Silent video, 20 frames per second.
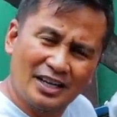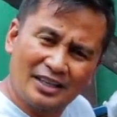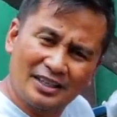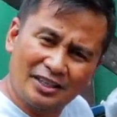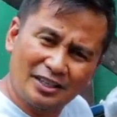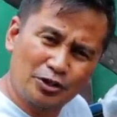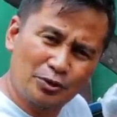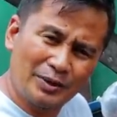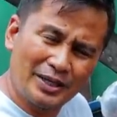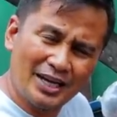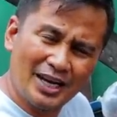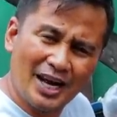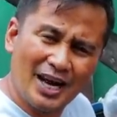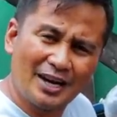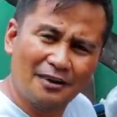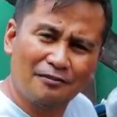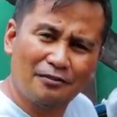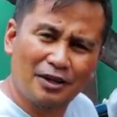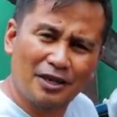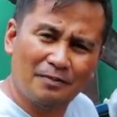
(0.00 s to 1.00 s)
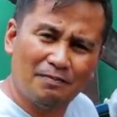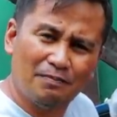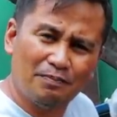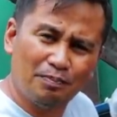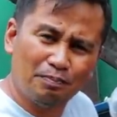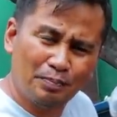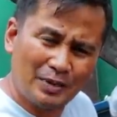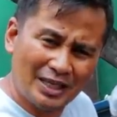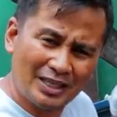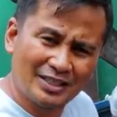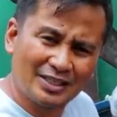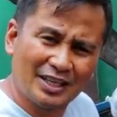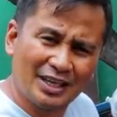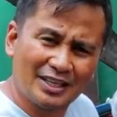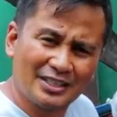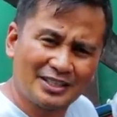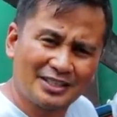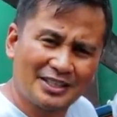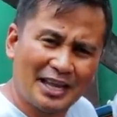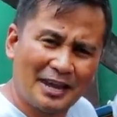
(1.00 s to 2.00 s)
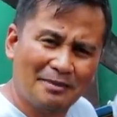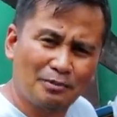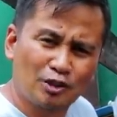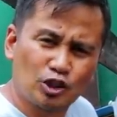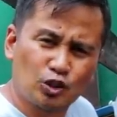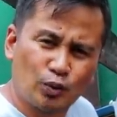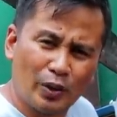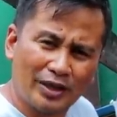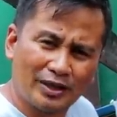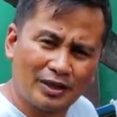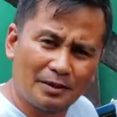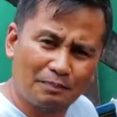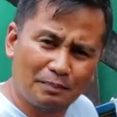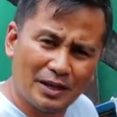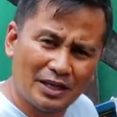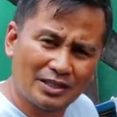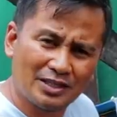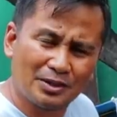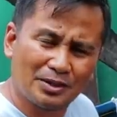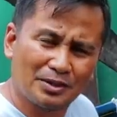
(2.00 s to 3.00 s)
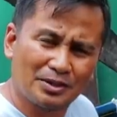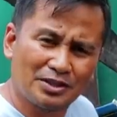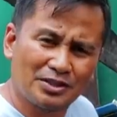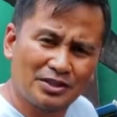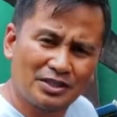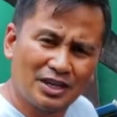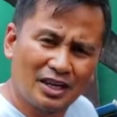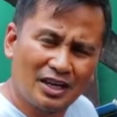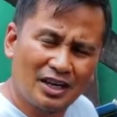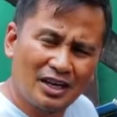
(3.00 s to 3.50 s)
the three hundred pieces times twenty pesos,